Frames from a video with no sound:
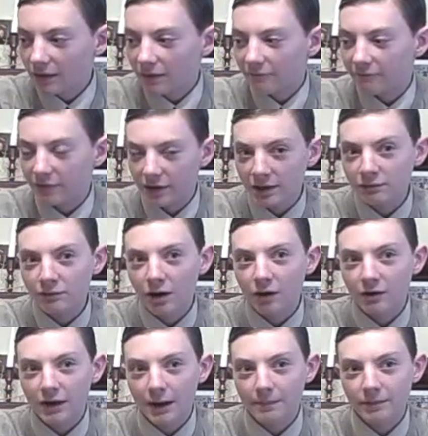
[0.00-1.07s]
very
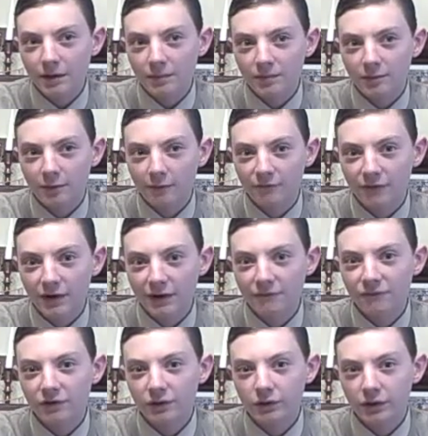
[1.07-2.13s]
well, kept me up until
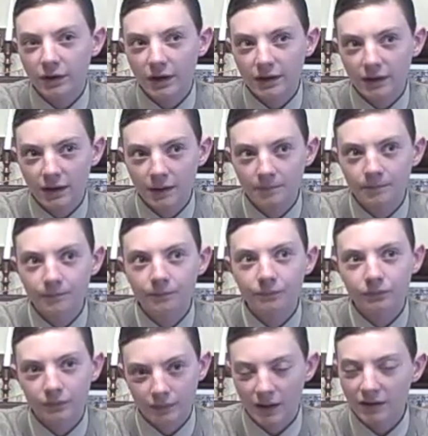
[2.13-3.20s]
5:30 a.m.
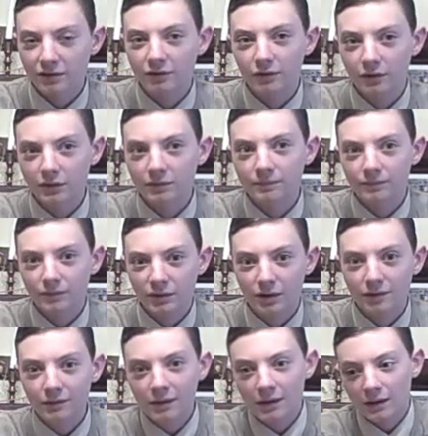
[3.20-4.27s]
That's good, you
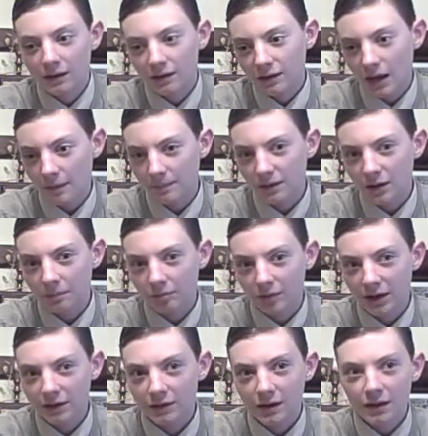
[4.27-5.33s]
know, kept me up
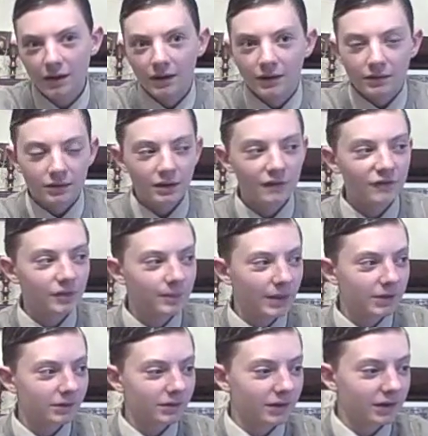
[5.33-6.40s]
late. Nothing
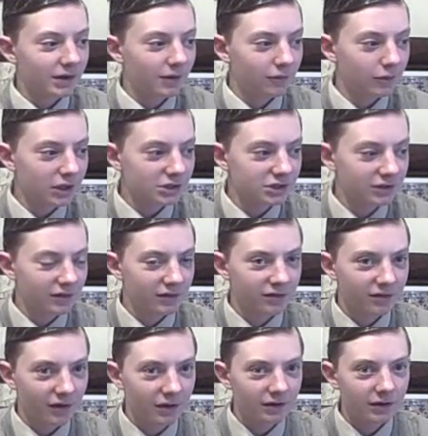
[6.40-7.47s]
better than watching the
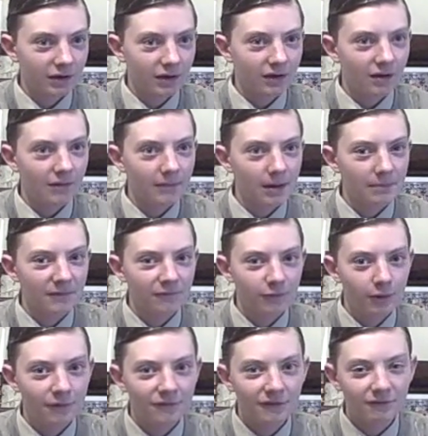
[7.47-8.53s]
sun come up at
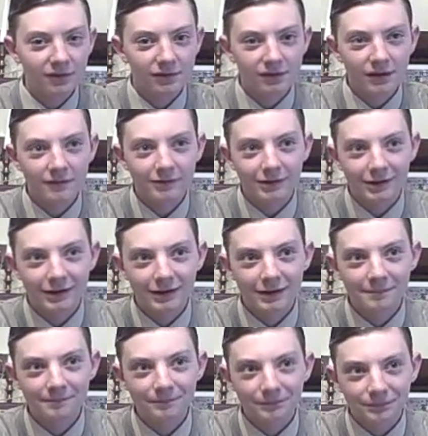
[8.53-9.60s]
4:57
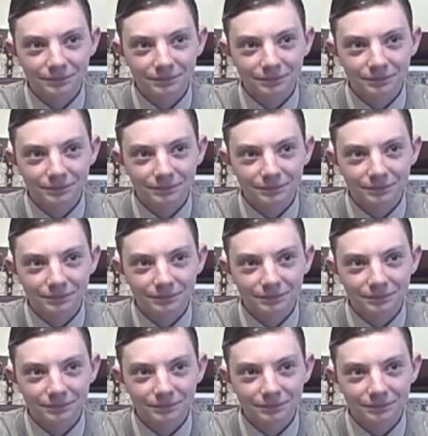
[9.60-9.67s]
a.m.